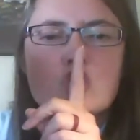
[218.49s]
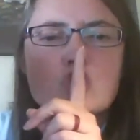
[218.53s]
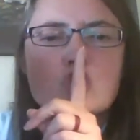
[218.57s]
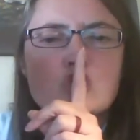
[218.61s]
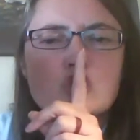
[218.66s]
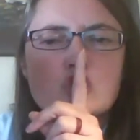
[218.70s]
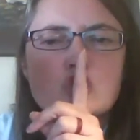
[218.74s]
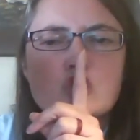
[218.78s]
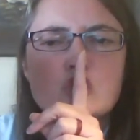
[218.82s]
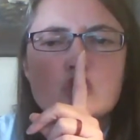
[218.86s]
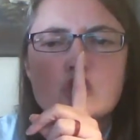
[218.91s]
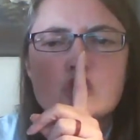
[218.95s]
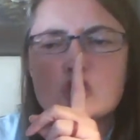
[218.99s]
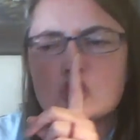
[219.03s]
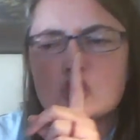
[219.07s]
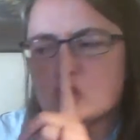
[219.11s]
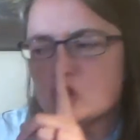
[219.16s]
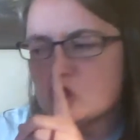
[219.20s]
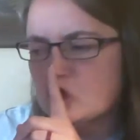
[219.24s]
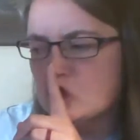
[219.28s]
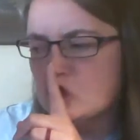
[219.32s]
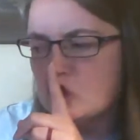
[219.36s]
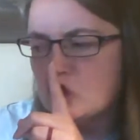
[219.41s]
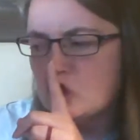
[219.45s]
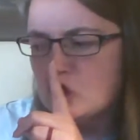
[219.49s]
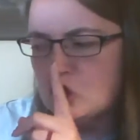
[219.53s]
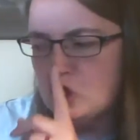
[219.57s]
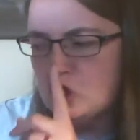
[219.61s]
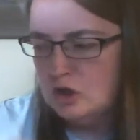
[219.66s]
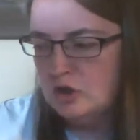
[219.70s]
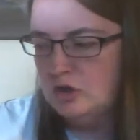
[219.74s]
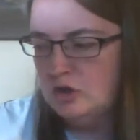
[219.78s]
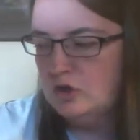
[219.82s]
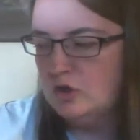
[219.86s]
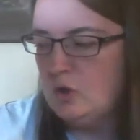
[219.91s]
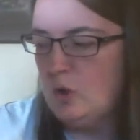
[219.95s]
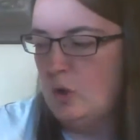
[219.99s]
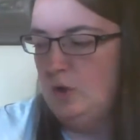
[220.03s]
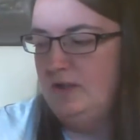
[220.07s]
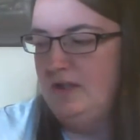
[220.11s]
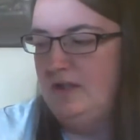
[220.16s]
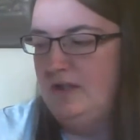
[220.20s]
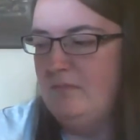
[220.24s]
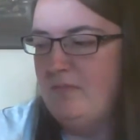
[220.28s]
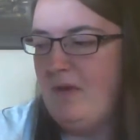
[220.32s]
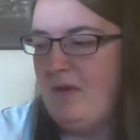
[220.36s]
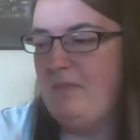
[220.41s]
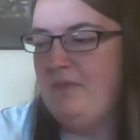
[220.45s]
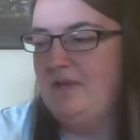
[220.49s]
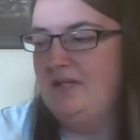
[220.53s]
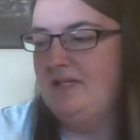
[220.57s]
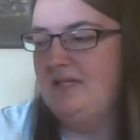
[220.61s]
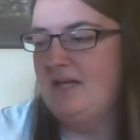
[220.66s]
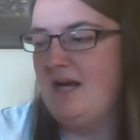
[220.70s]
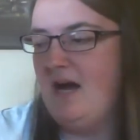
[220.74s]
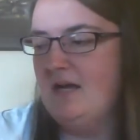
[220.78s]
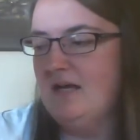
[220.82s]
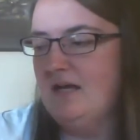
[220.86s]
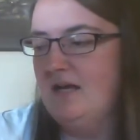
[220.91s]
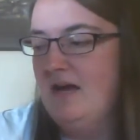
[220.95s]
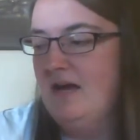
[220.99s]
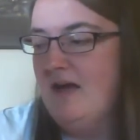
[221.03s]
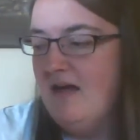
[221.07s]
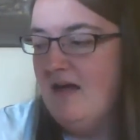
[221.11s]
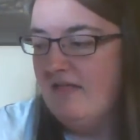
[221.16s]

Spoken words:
Shh, scolded Mama Duck.